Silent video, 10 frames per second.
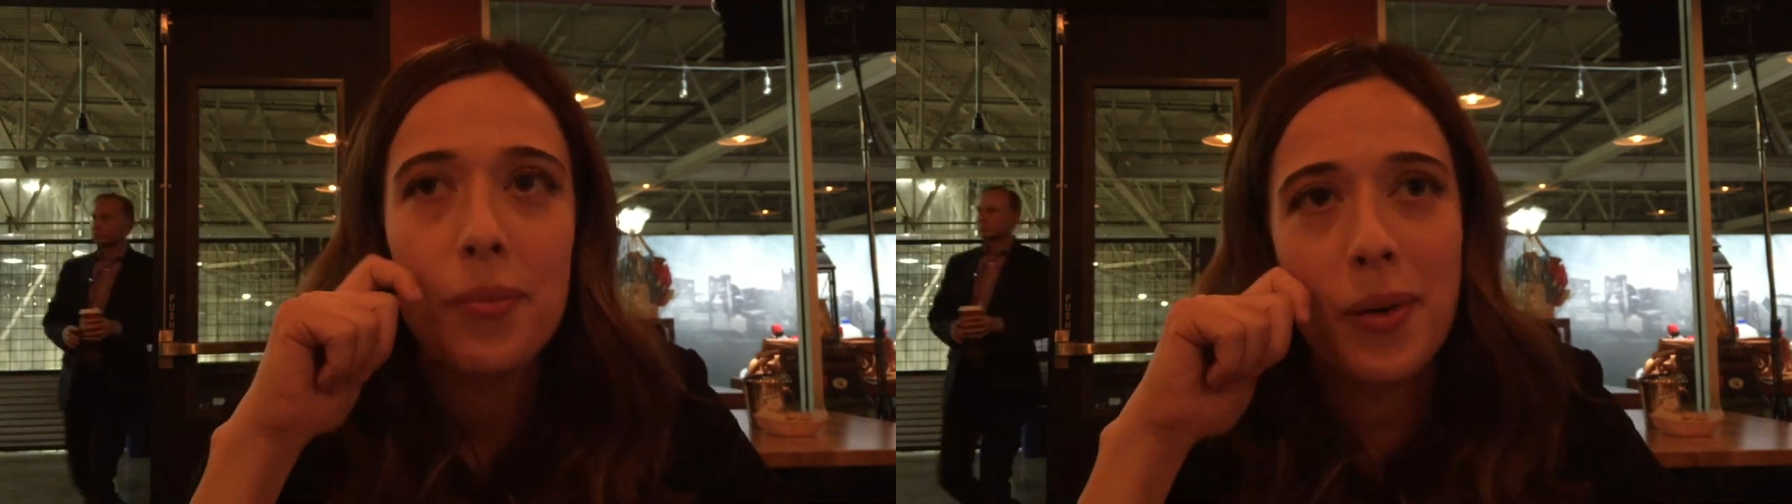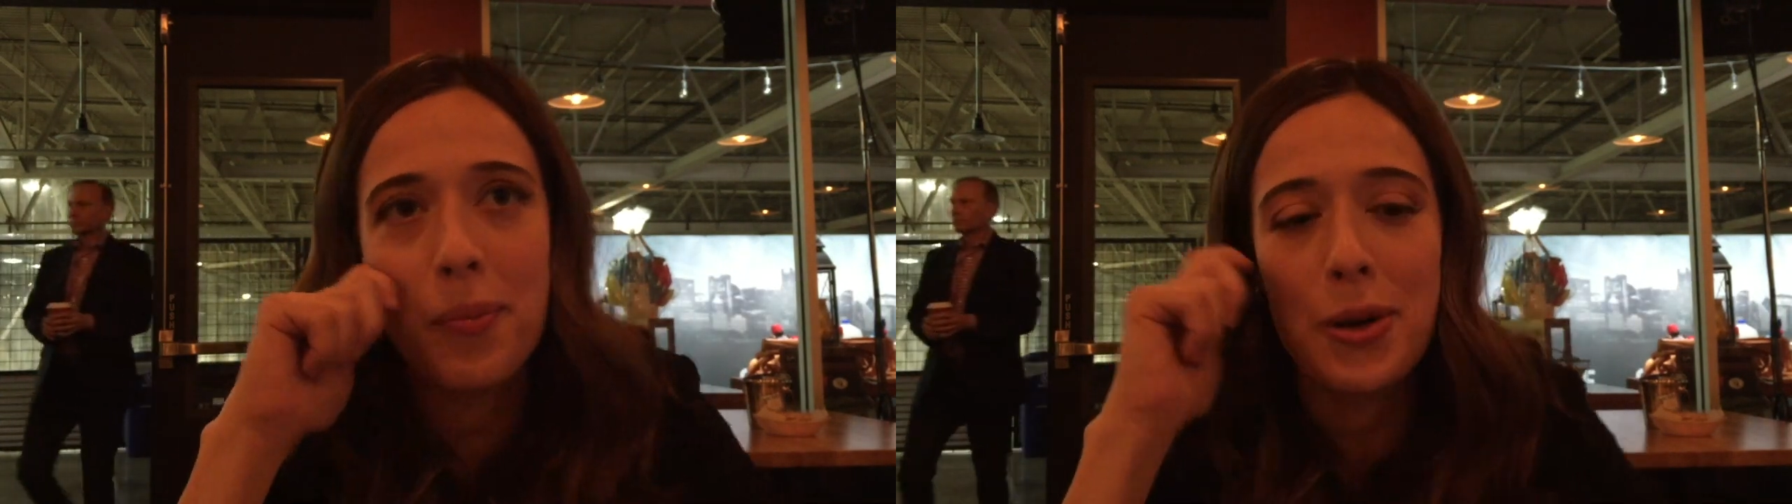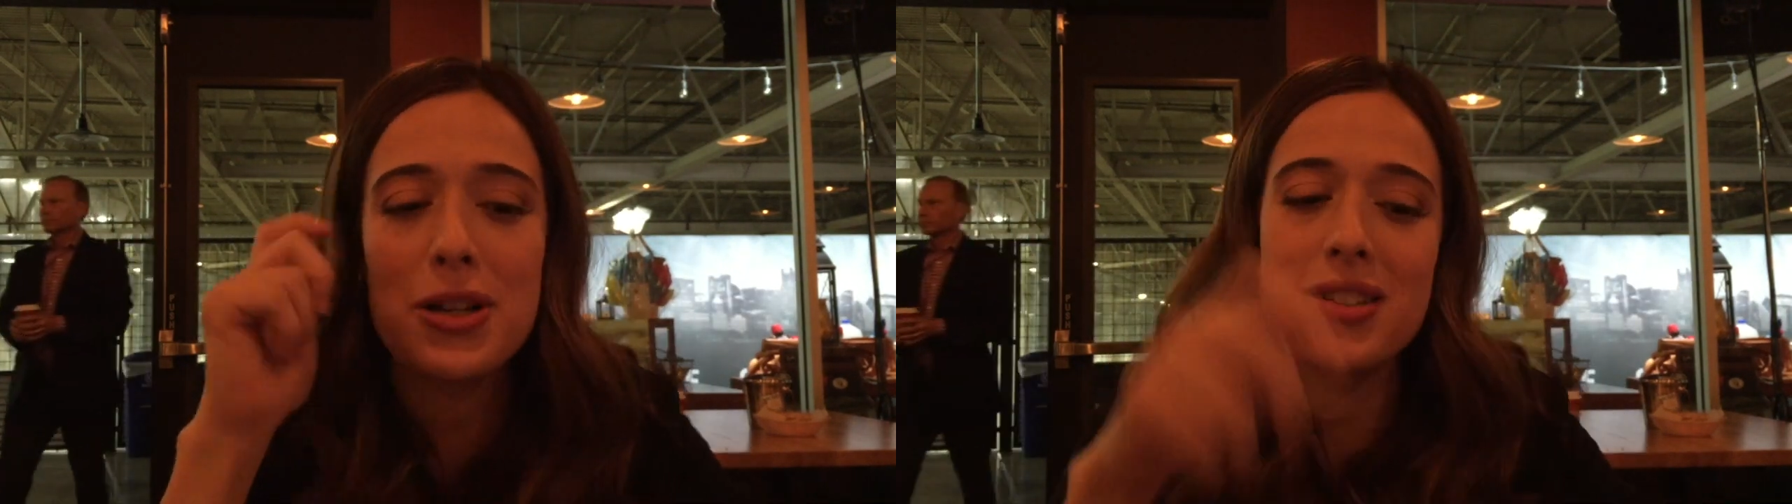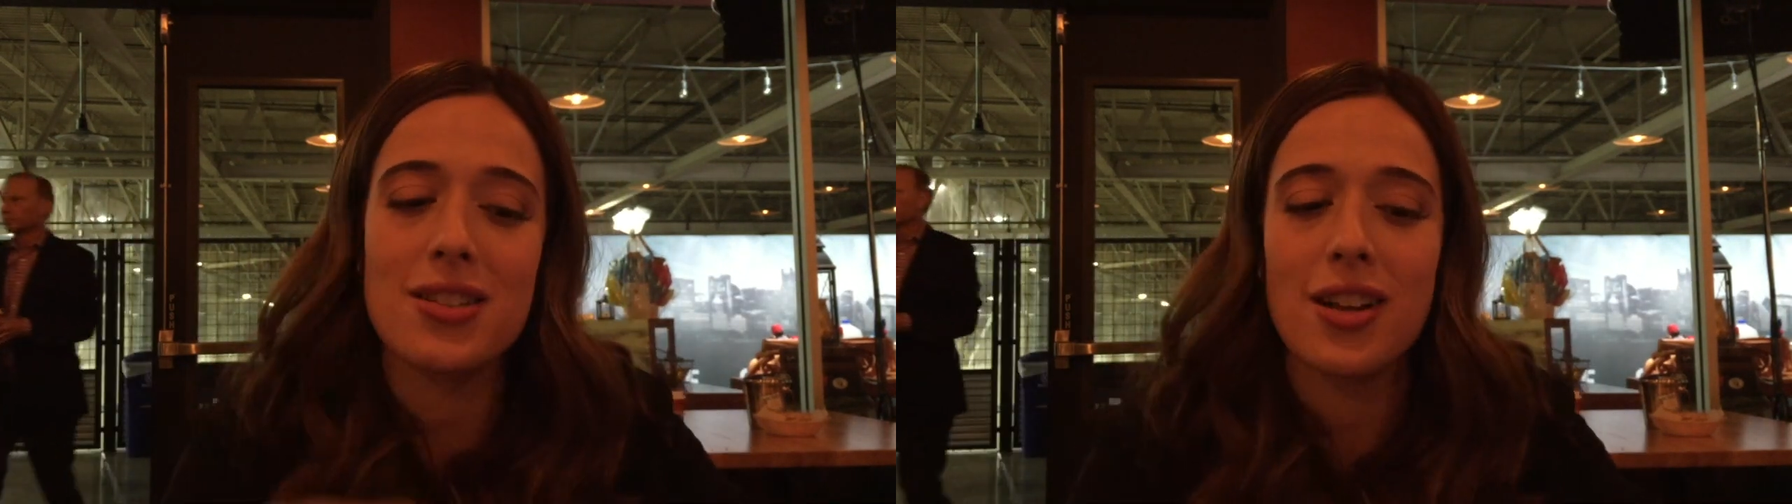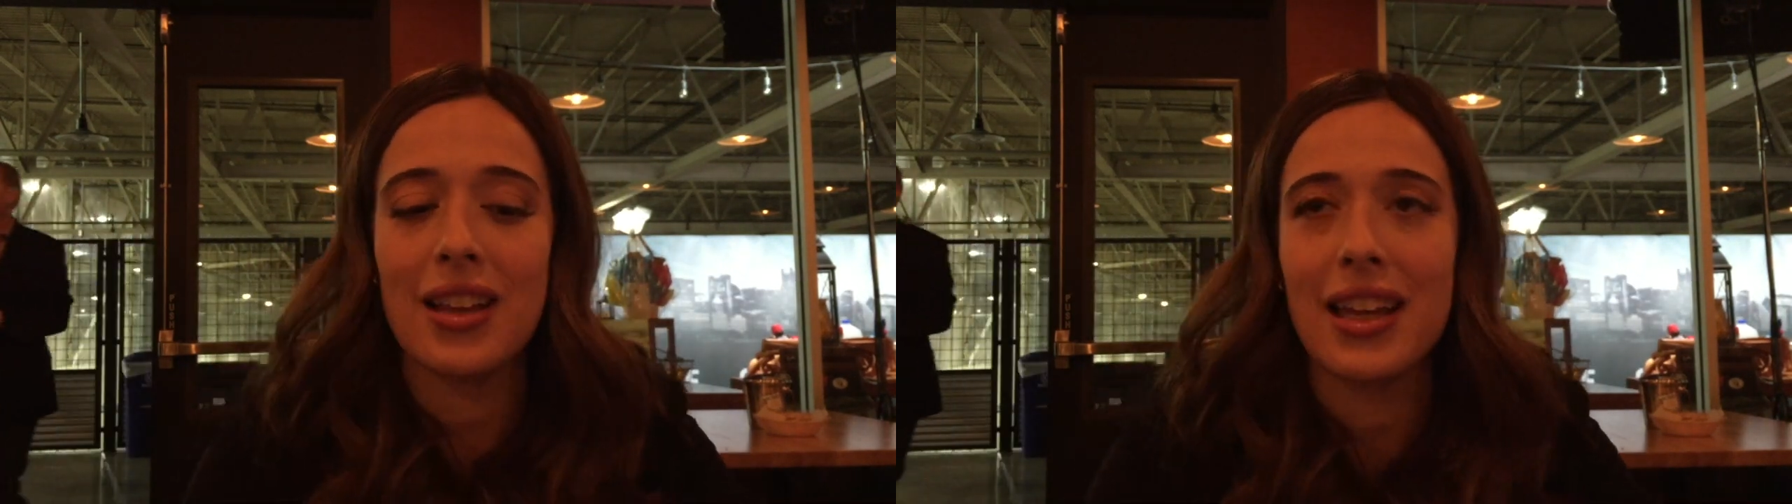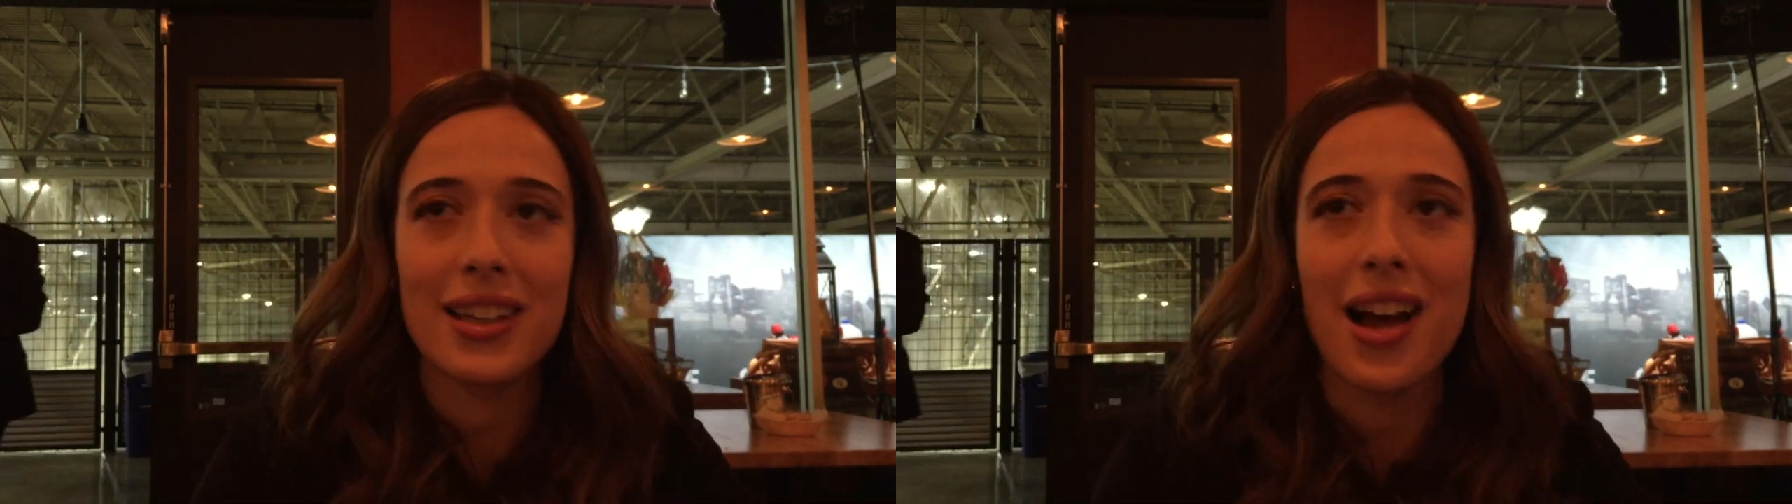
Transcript: But Burgess is, like,